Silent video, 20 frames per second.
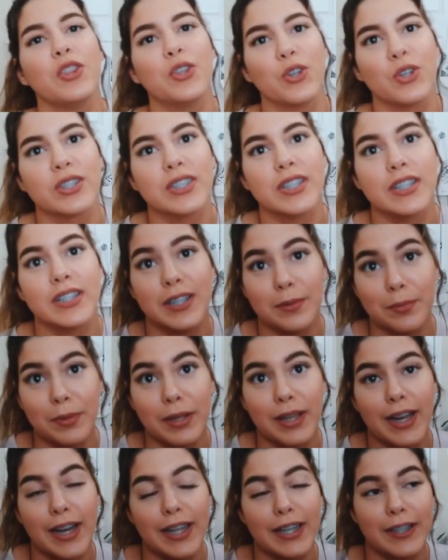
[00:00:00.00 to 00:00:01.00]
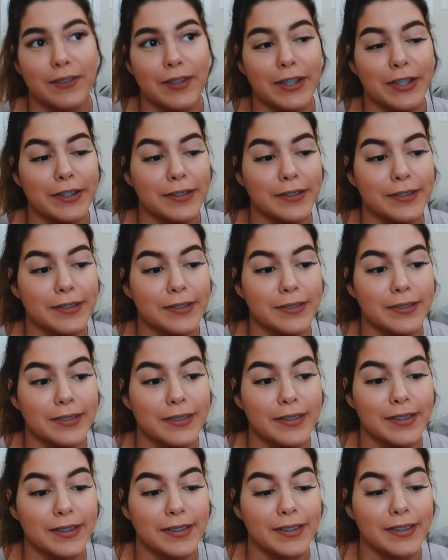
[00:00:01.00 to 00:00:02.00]
looks to me kind of like
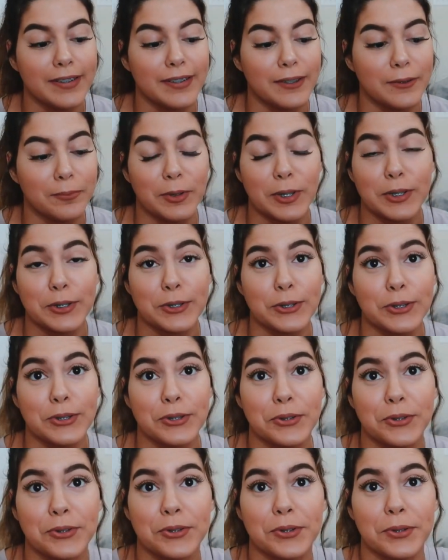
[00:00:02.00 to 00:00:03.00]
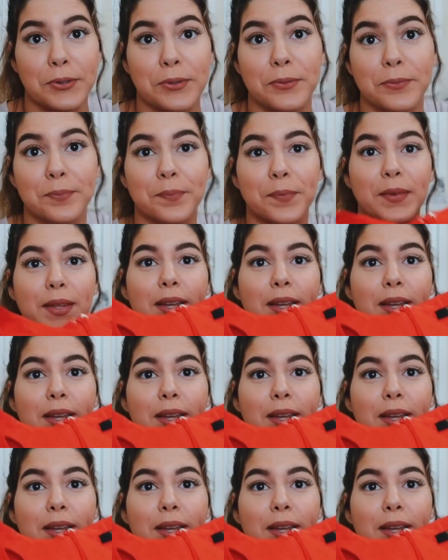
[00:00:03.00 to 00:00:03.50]
a prisoner suit,